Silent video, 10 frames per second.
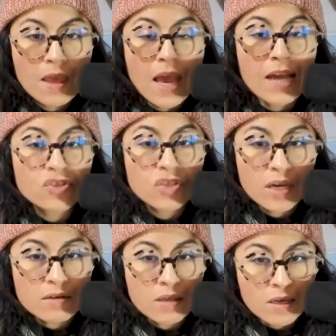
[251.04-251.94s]
I
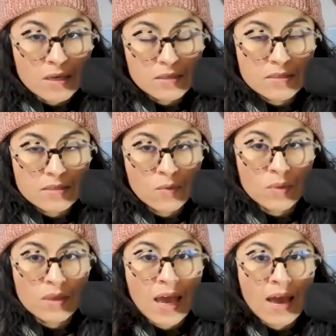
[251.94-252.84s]
share this
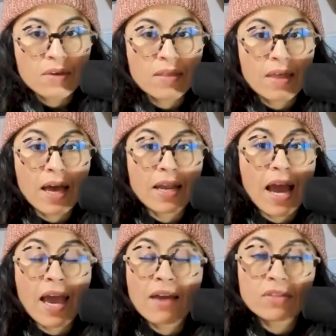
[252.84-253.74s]
with the caveat that
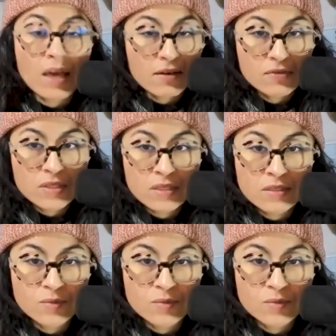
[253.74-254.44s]
I have lived